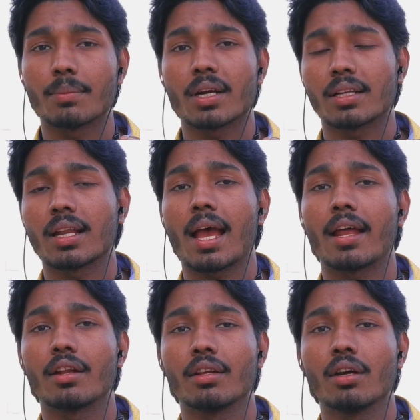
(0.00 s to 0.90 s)
upset button,
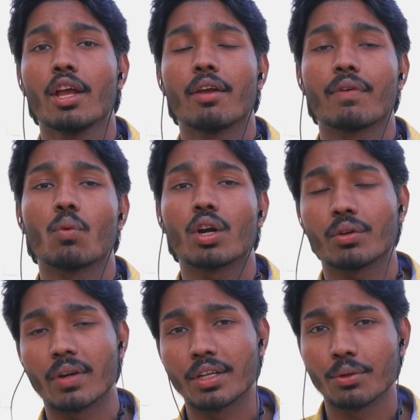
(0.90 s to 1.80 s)
and if you
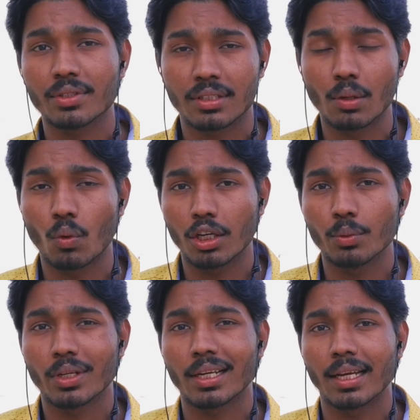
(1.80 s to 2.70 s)
want to reduce the
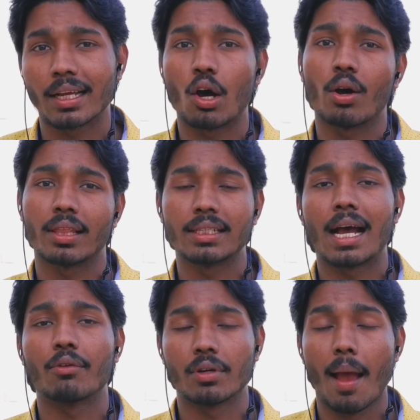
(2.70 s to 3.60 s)
volume, you can click on the
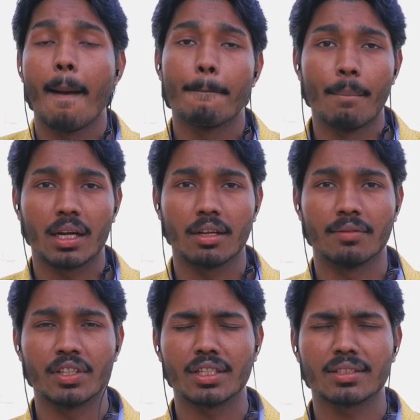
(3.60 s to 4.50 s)
down
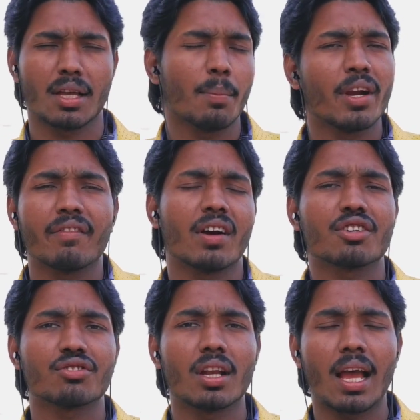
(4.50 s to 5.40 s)
button, which is pretty
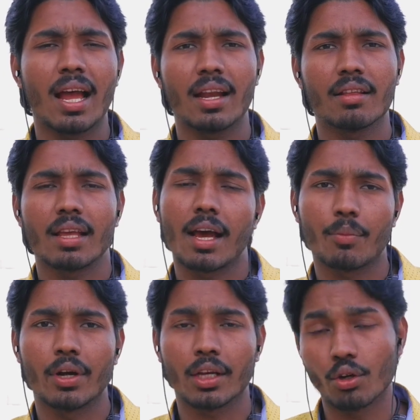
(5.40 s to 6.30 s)
functional and they
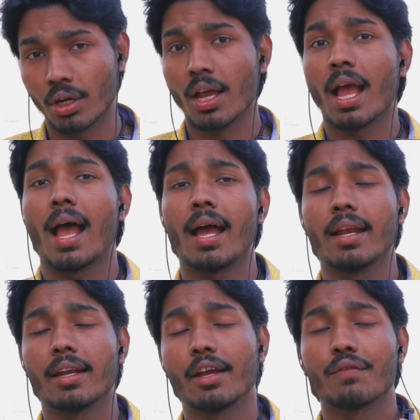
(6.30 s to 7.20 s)
are pretty good.
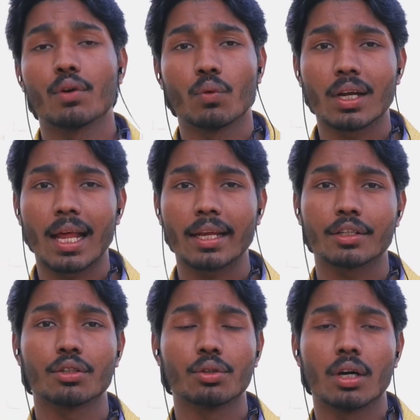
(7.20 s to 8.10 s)
And if you would
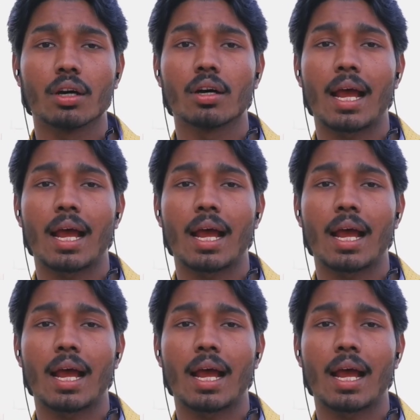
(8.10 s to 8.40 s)
like to